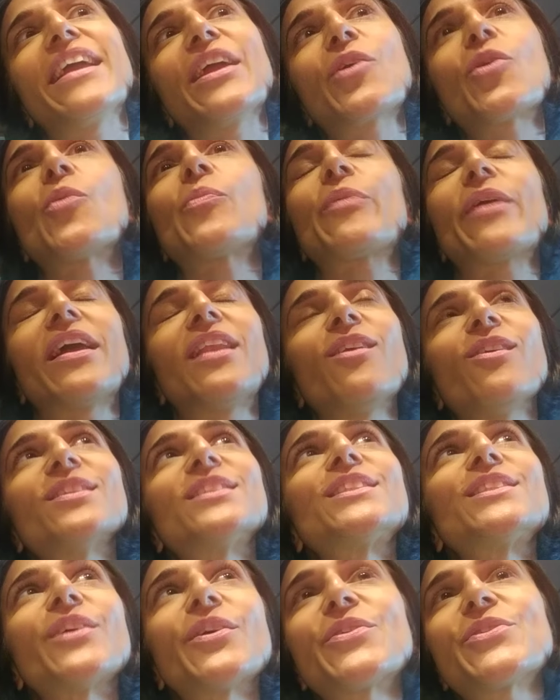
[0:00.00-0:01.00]
incorporate a lot of
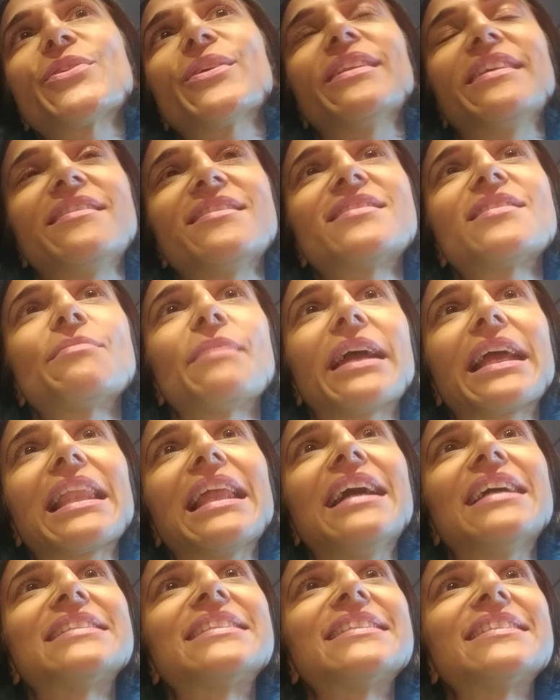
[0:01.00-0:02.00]
social into my
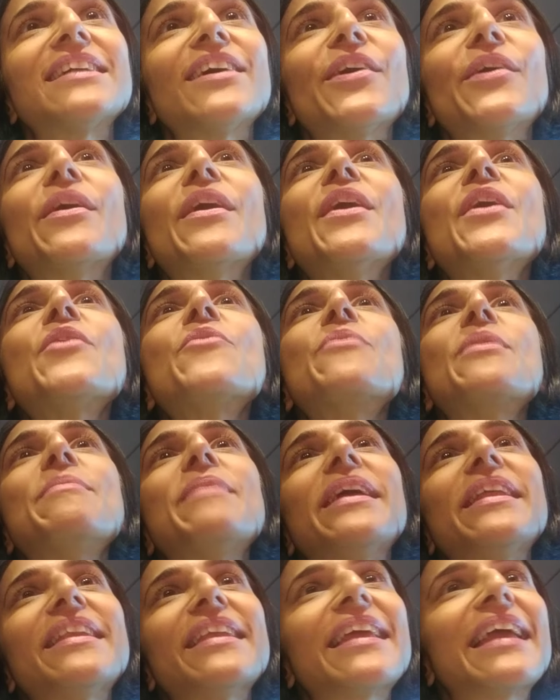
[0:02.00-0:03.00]
class. So
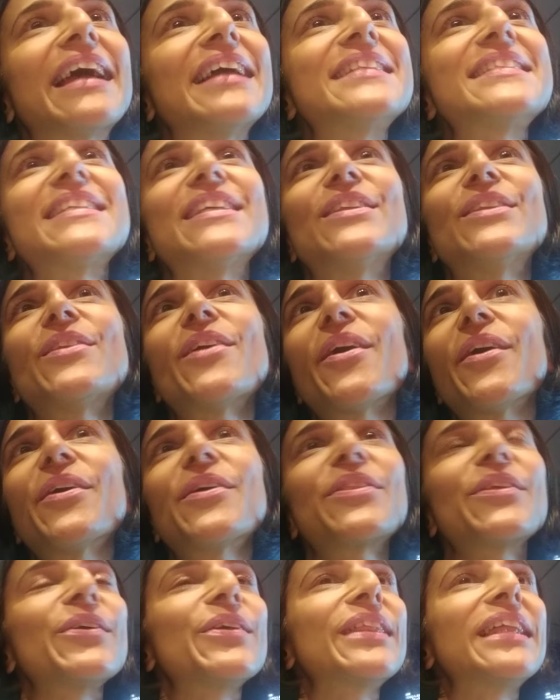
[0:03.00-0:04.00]
women get to
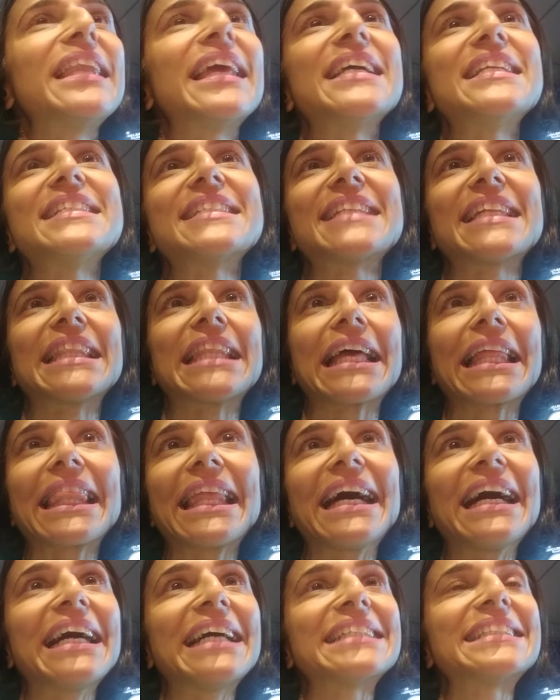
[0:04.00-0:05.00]
know the other ladies in the
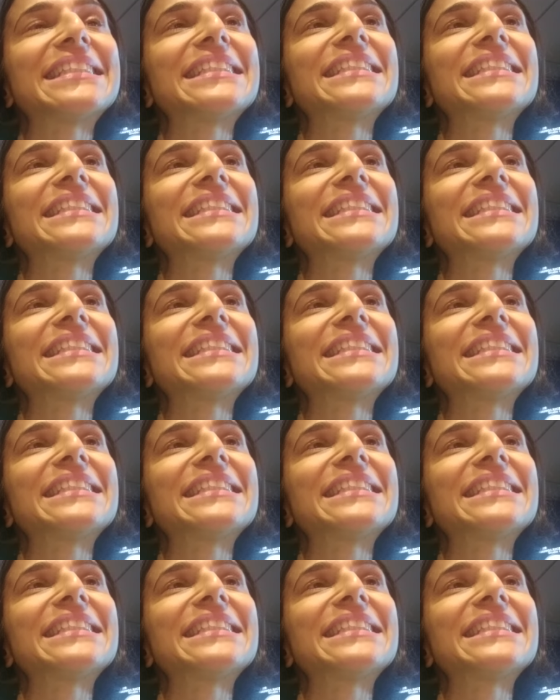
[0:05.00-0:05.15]
class.